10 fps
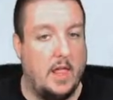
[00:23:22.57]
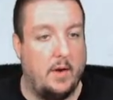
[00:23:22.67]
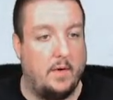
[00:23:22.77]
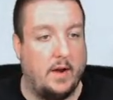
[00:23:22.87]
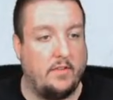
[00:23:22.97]

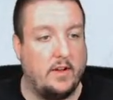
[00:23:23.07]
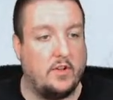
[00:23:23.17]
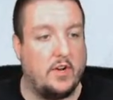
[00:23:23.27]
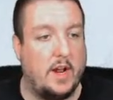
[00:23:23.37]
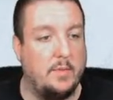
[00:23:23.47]
We're actually going to
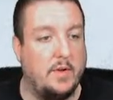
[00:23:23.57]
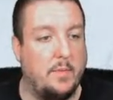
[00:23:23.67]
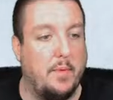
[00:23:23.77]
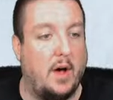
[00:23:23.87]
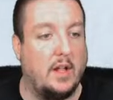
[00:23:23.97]
try to move the
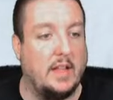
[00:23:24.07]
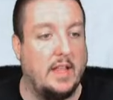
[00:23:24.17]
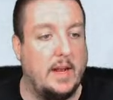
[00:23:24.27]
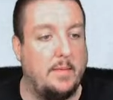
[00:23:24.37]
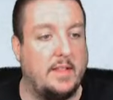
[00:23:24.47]
ball a
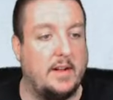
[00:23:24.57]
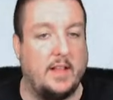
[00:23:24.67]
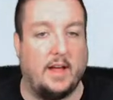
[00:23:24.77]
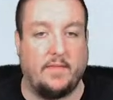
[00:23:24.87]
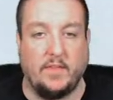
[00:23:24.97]
little bit to the
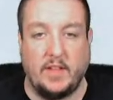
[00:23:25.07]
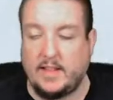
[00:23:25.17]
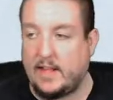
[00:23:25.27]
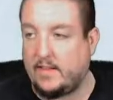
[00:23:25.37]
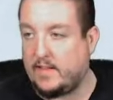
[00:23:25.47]
left. I'm going to let
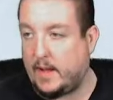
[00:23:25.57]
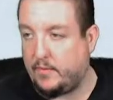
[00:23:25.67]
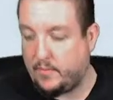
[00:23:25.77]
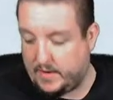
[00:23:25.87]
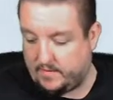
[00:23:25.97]
that stop
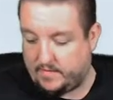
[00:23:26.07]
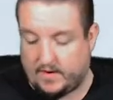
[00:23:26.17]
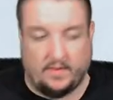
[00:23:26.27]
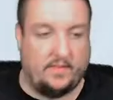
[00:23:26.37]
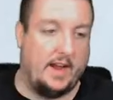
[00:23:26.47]
swinging for
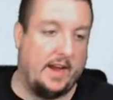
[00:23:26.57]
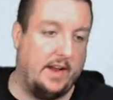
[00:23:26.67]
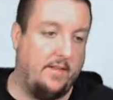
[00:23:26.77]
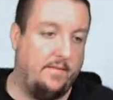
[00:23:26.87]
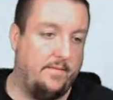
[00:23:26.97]
a second.